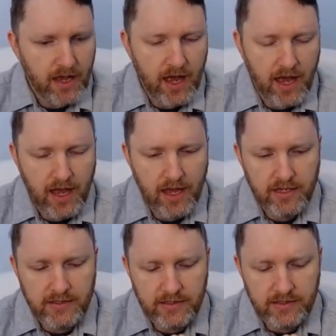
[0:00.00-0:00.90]

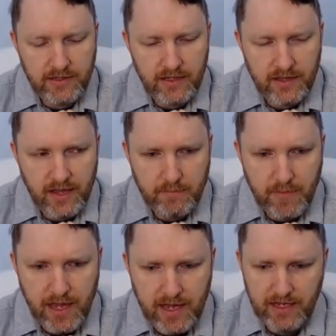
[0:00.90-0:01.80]
And they
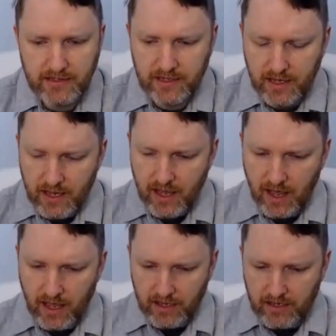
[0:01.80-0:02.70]
made
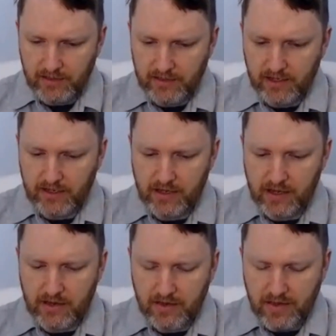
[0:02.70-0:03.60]

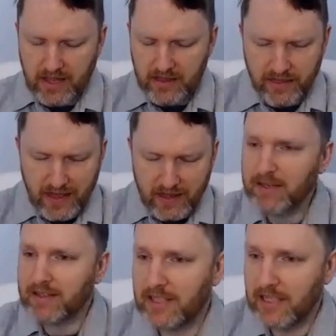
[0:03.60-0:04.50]
they
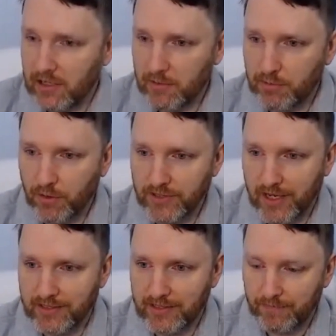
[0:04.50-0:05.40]
picked a singular
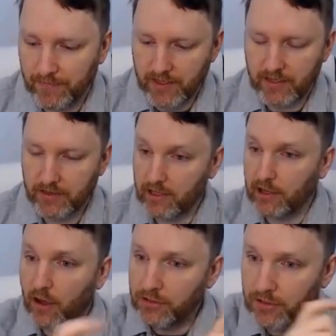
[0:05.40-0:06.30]
process, the
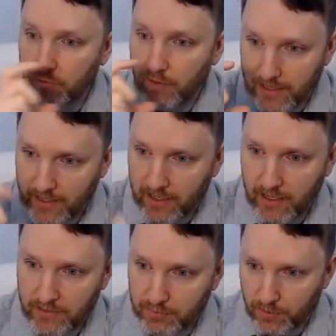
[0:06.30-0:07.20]
lost credit
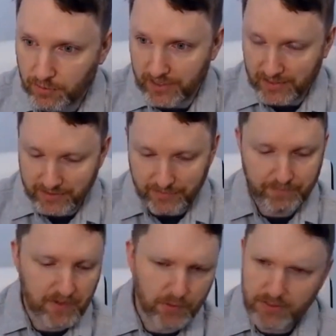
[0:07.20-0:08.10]
card process.
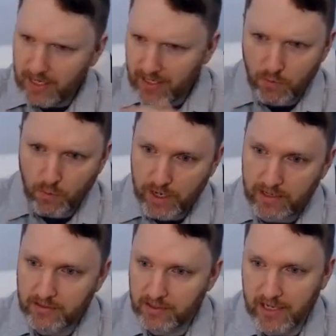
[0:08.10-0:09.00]
It was taking a
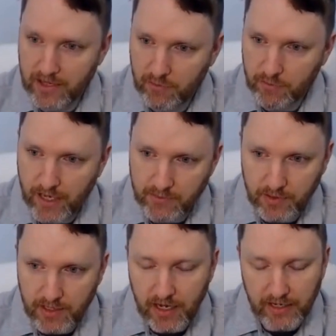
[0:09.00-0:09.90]
week to get that
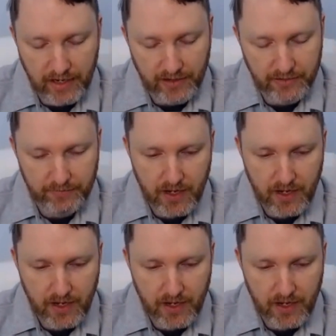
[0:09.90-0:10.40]
replacement card out.